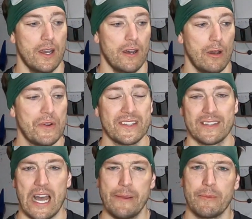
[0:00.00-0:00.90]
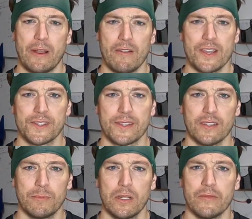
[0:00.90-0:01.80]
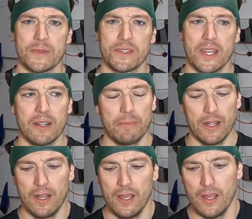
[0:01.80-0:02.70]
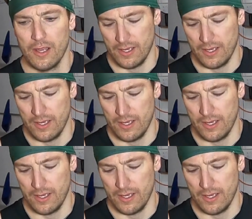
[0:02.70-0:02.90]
I wasn't timing my rest, it's a little bit of a mistake, but